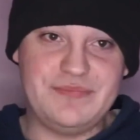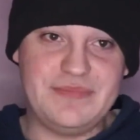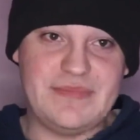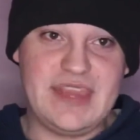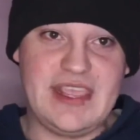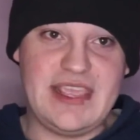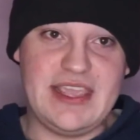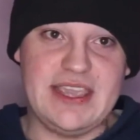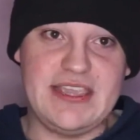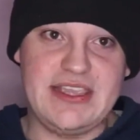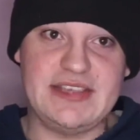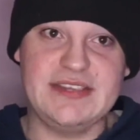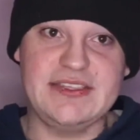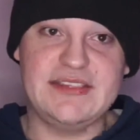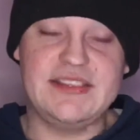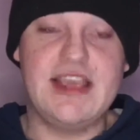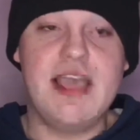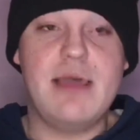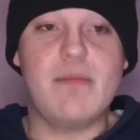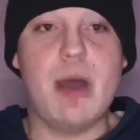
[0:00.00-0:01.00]

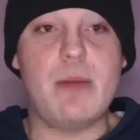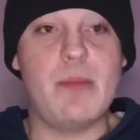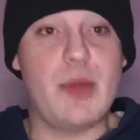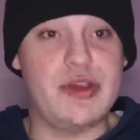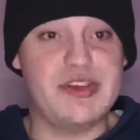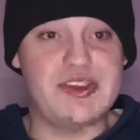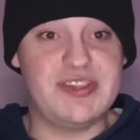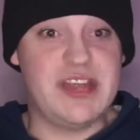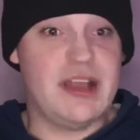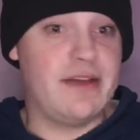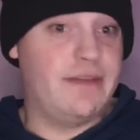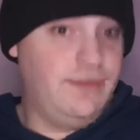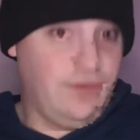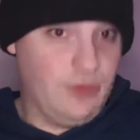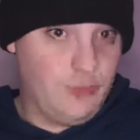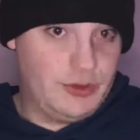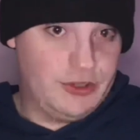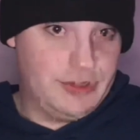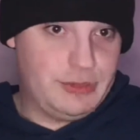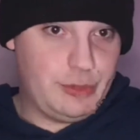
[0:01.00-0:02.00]
is my most
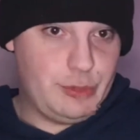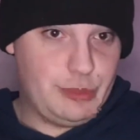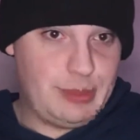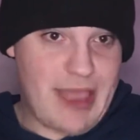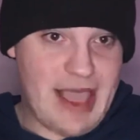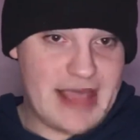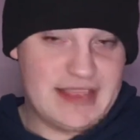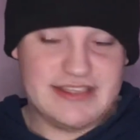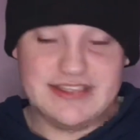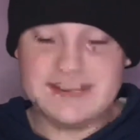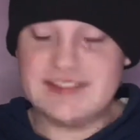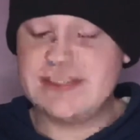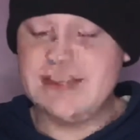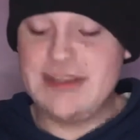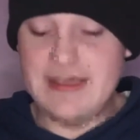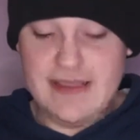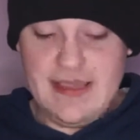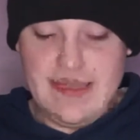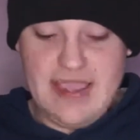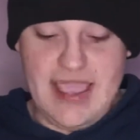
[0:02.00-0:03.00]
affordable palette,
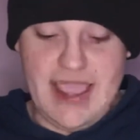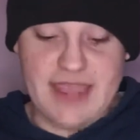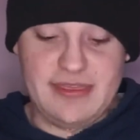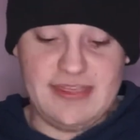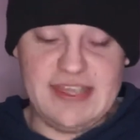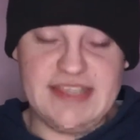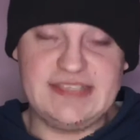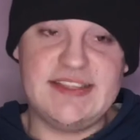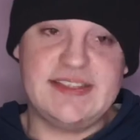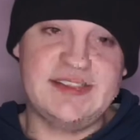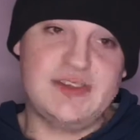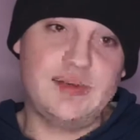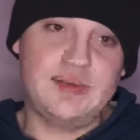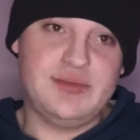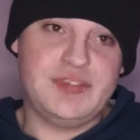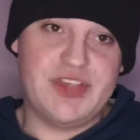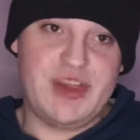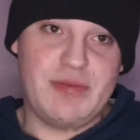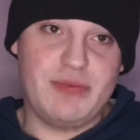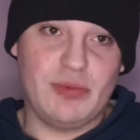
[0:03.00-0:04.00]
and this is
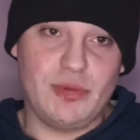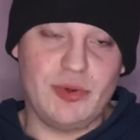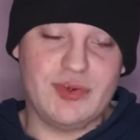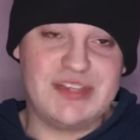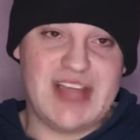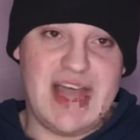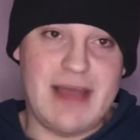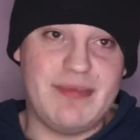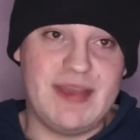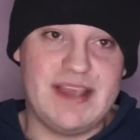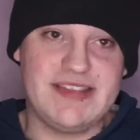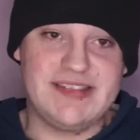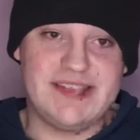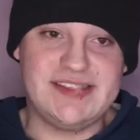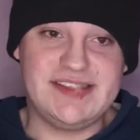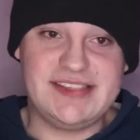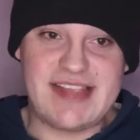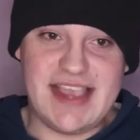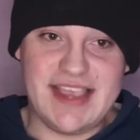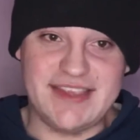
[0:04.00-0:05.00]
also brought up as a
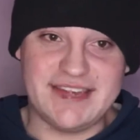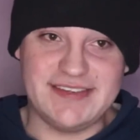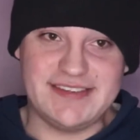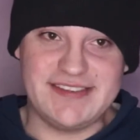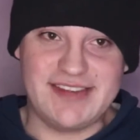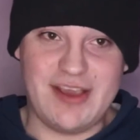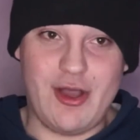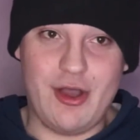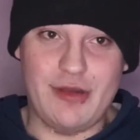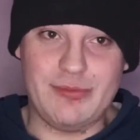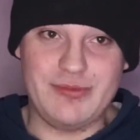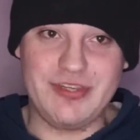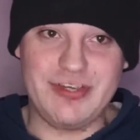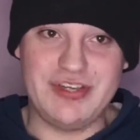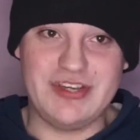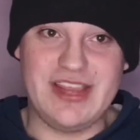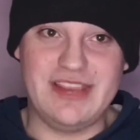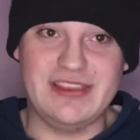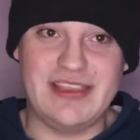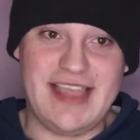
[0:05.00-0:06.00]
second
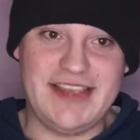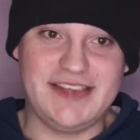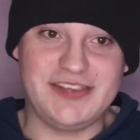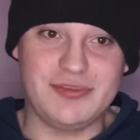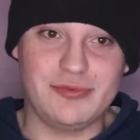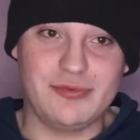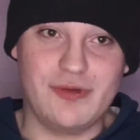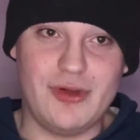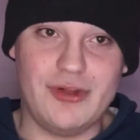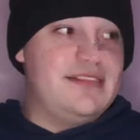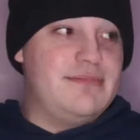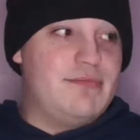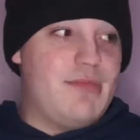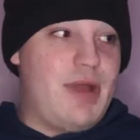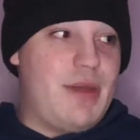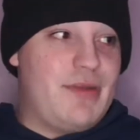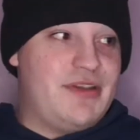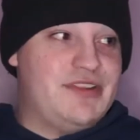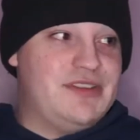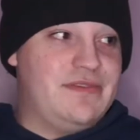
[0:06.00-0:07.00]
option later on.
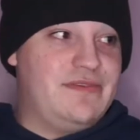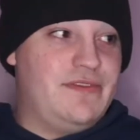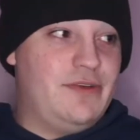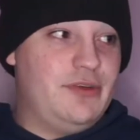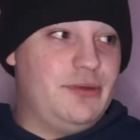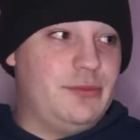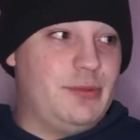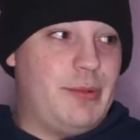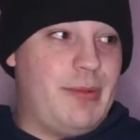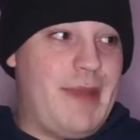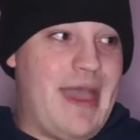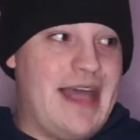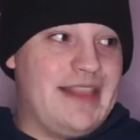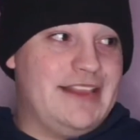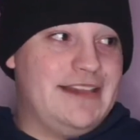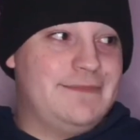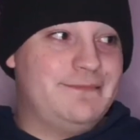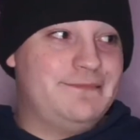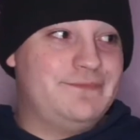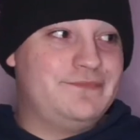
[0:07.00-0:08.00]
My most affordable
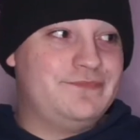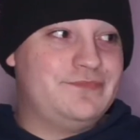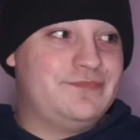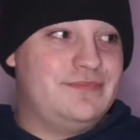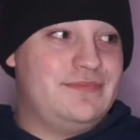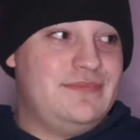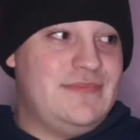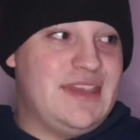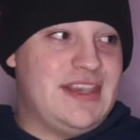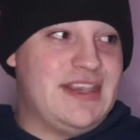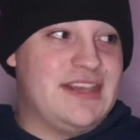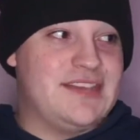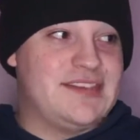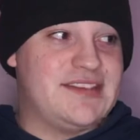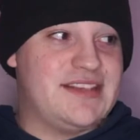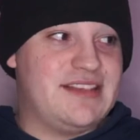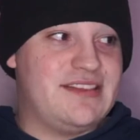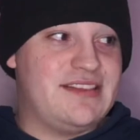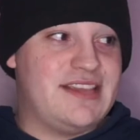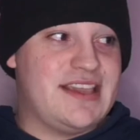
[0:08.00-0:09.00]
palette
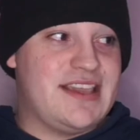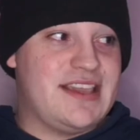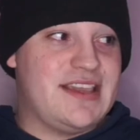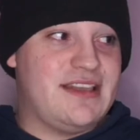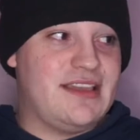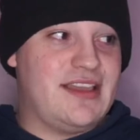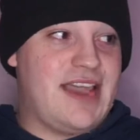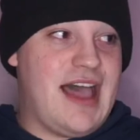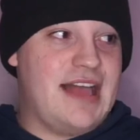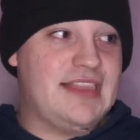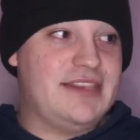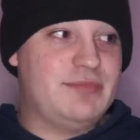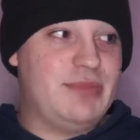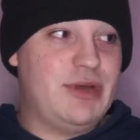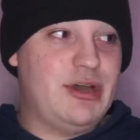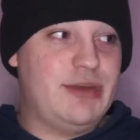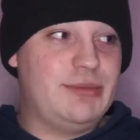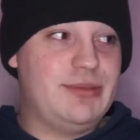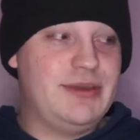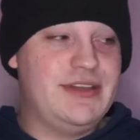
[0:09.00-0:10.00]
is the
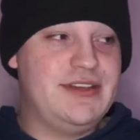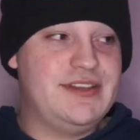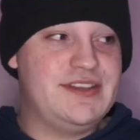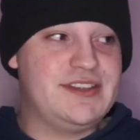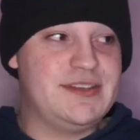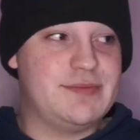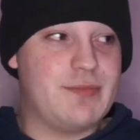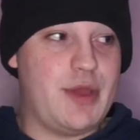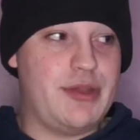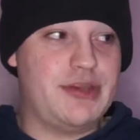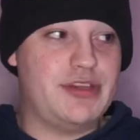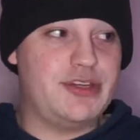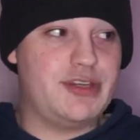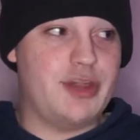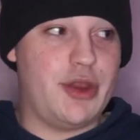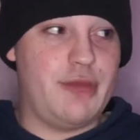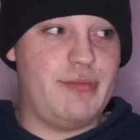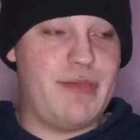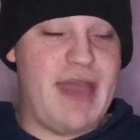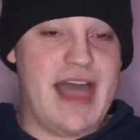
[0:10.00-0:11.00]
Colourpop Smoke
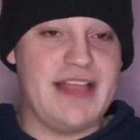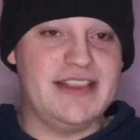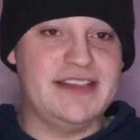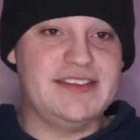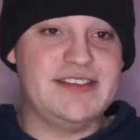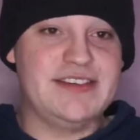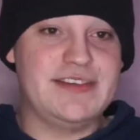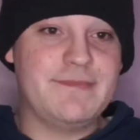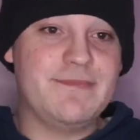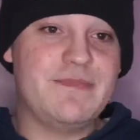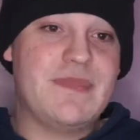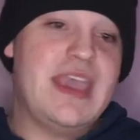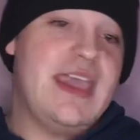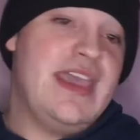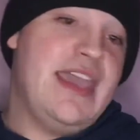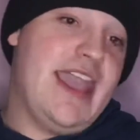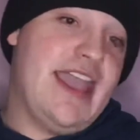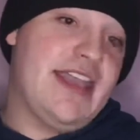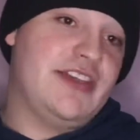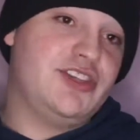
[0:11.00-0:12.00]
Show palette.
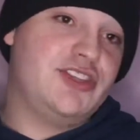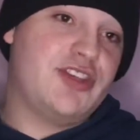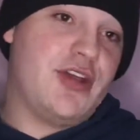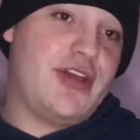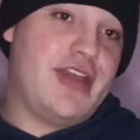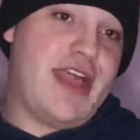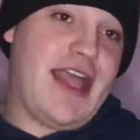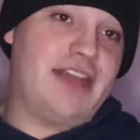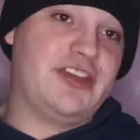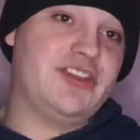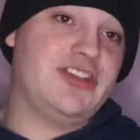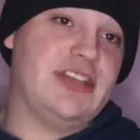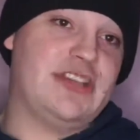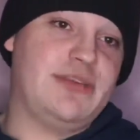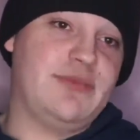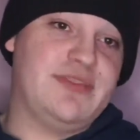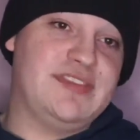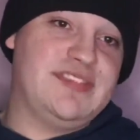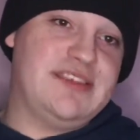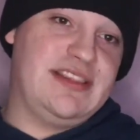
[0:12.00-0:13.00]
And Joe actually
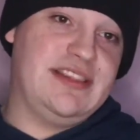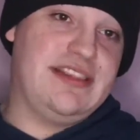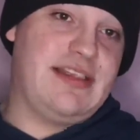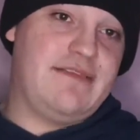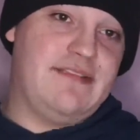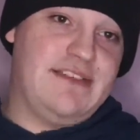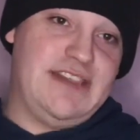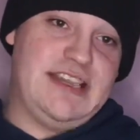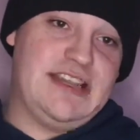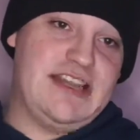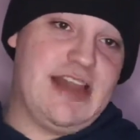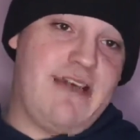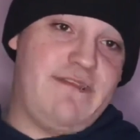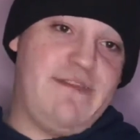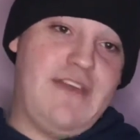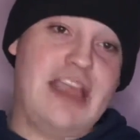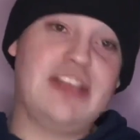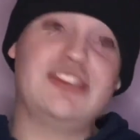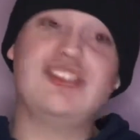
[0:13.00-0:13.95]
was lovely enough to